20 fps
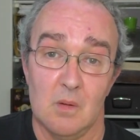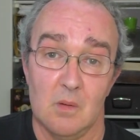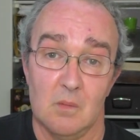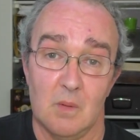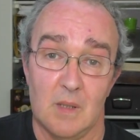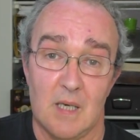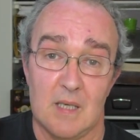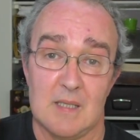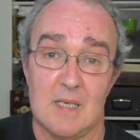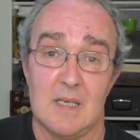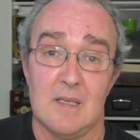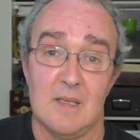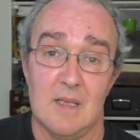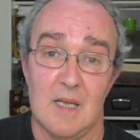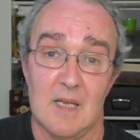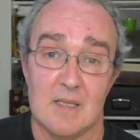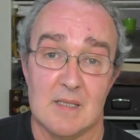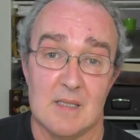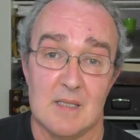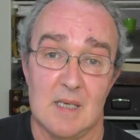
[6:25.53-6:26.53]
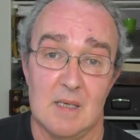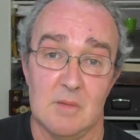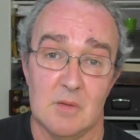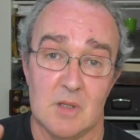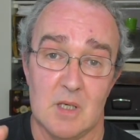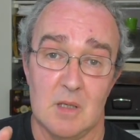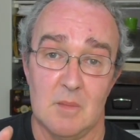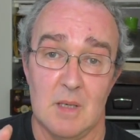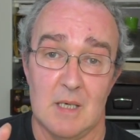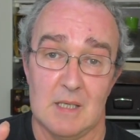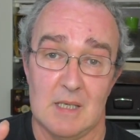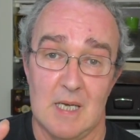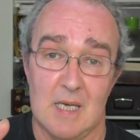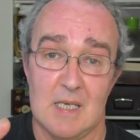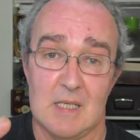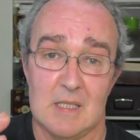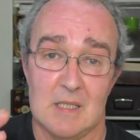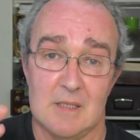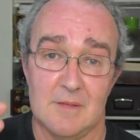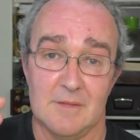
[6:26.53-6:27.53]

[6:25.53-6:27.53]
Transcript: when I did this, it was going to be a case